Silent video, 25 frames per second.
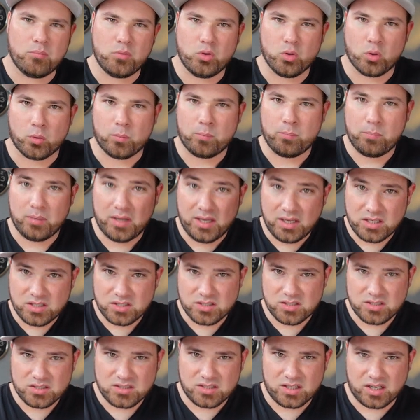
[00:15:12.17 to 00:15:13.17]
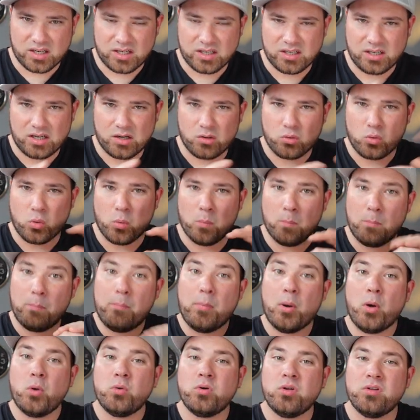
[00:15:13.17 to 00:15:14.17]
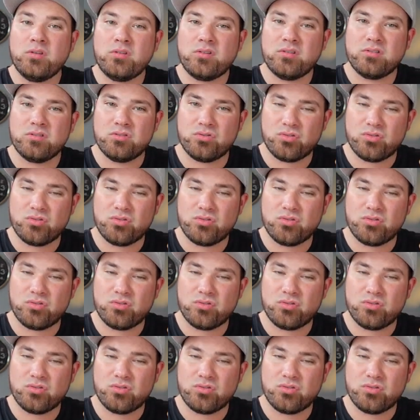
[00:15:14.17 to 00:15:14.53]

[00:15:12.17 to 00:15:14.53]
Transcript: your pages are now component